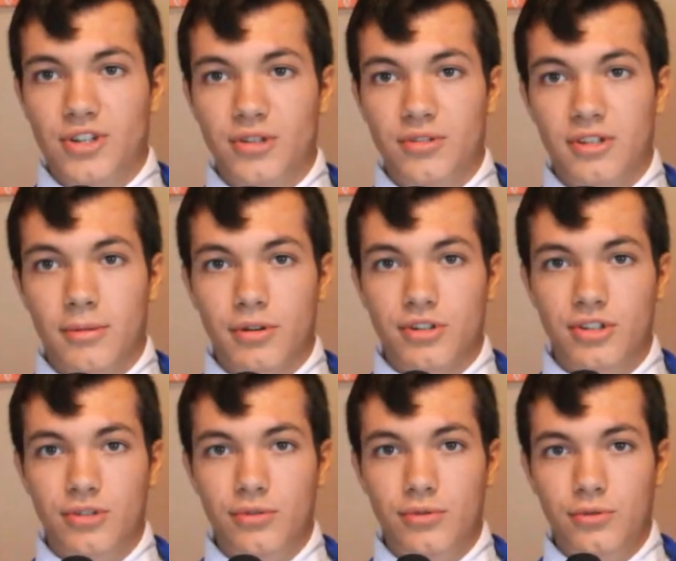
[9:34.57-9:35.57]
shoes number
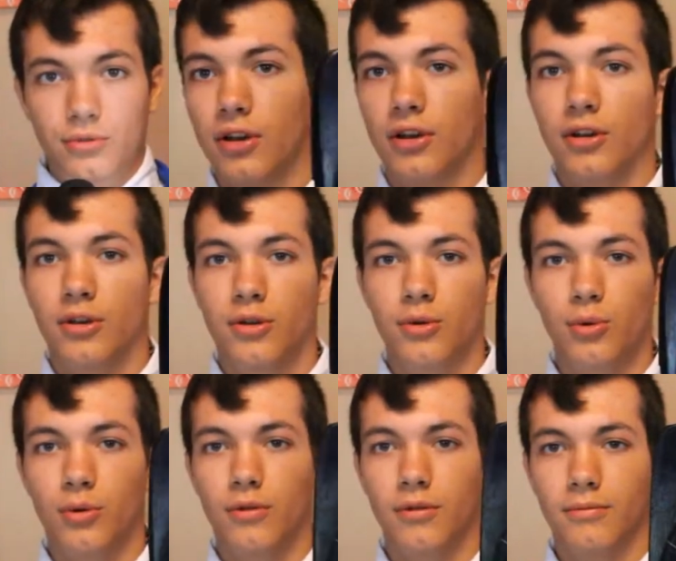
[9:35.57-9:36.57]
2,
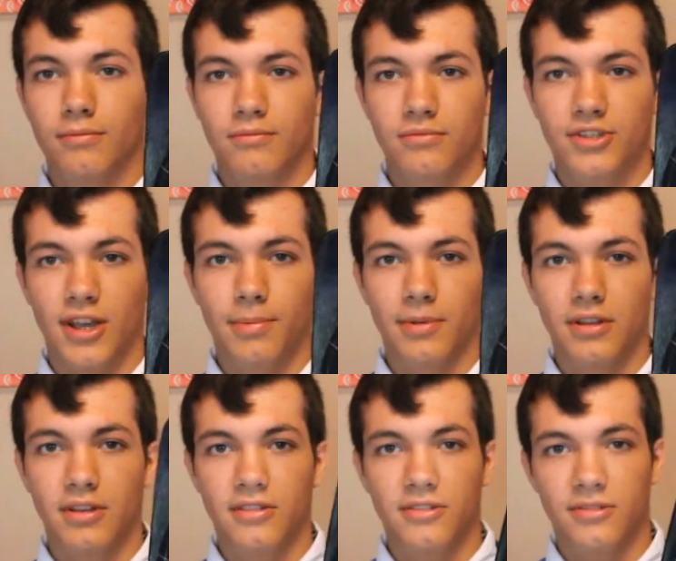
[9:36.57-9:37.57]
cool
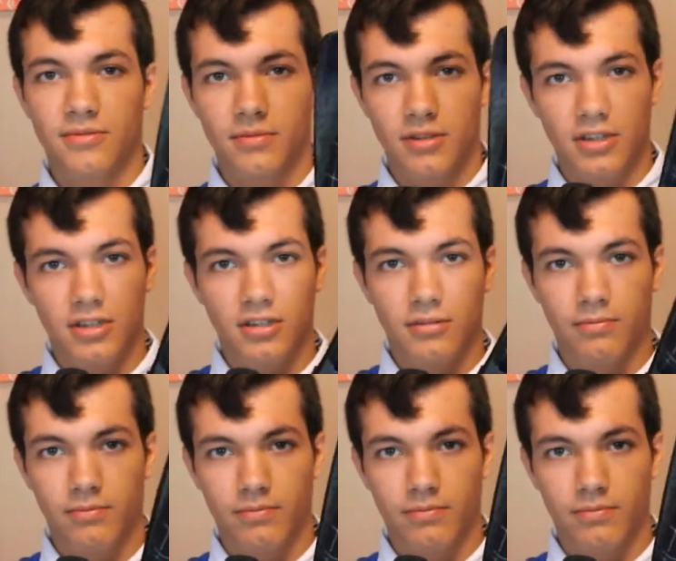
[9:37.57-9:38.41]
Japanese-y